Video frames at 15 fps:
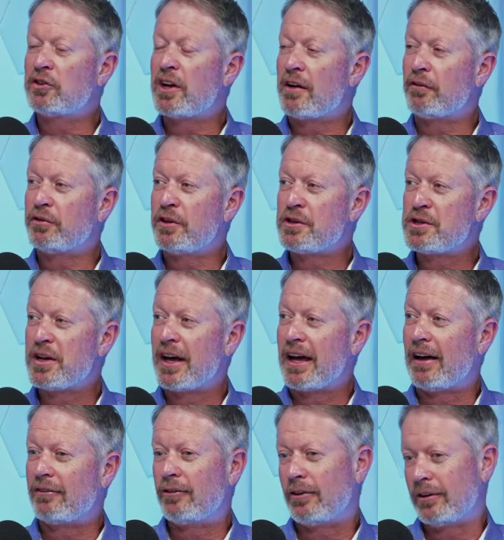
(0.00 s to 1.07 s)
conversation to
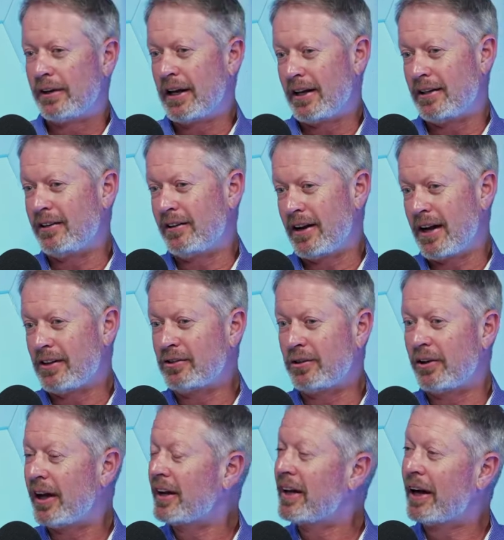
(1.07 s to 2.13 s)
have, going, hey, you're an
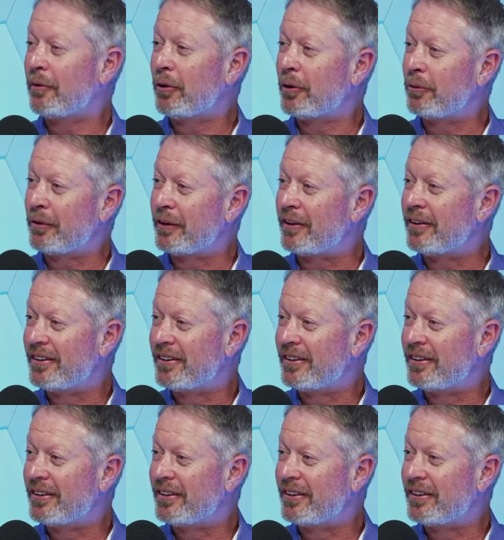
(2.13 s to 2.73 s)
asshole. I can't work with you.